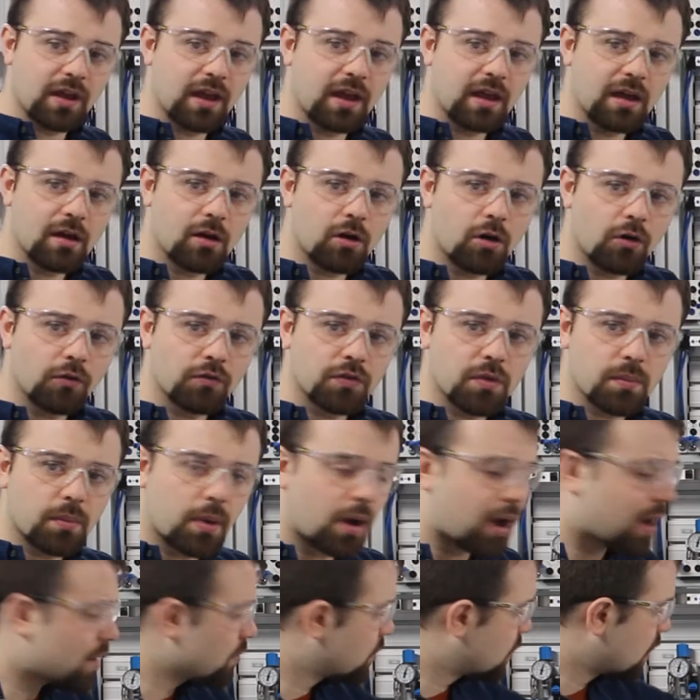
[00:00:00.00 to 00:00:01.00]
here of the
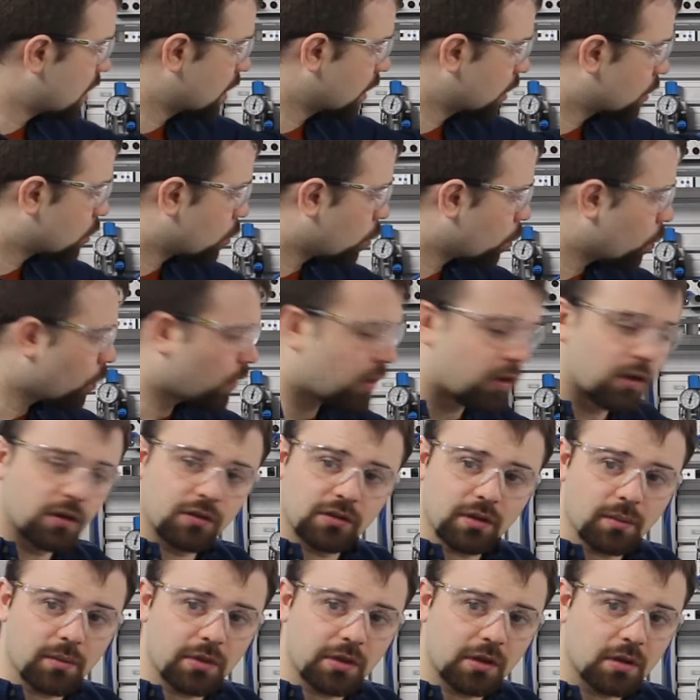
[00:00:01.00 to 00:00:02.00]
pipe getting caught in
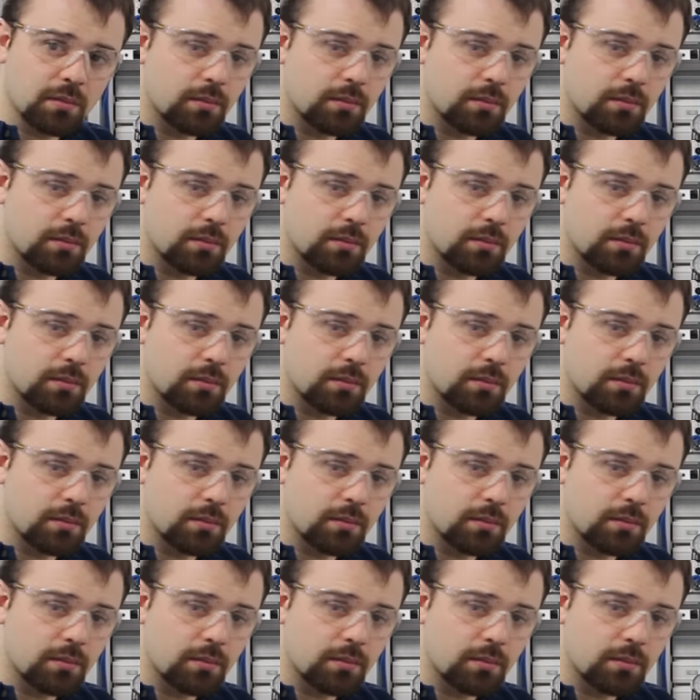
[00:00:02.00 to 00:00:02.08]
some of the